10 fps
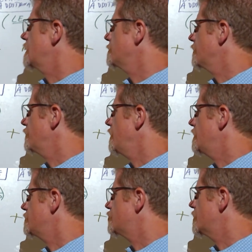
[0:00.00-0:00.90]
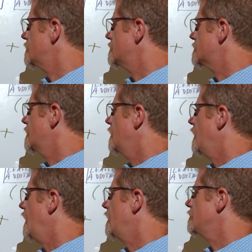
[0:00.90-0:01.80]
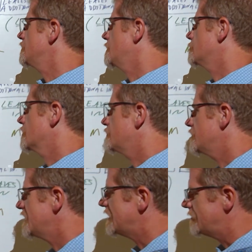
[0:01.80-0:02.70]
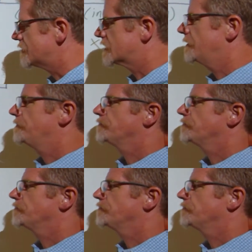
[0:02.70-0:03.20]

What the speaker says: number of inches, L number of leaves.